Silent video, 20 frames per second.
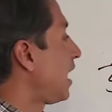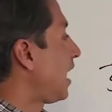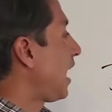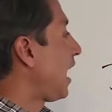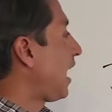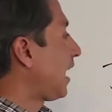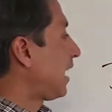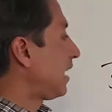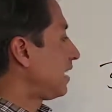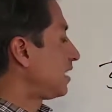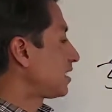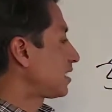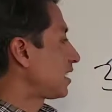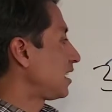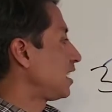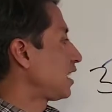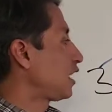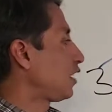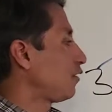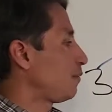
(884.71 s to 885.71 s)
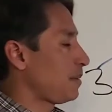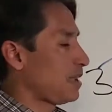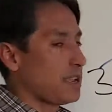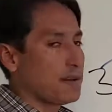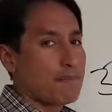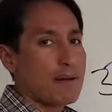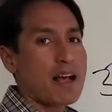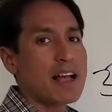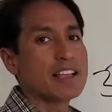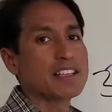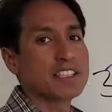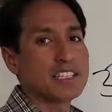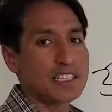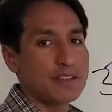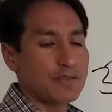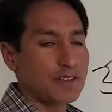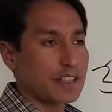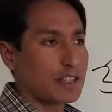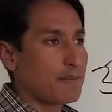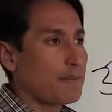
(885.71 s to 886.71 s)
And it's going to give me a
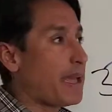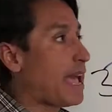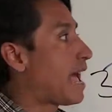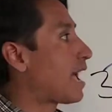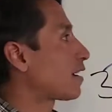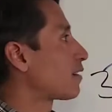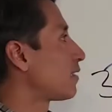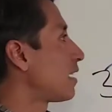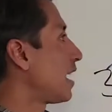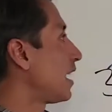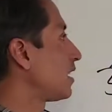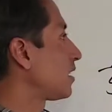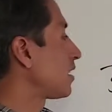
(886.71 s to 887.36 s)
positive in the back, right?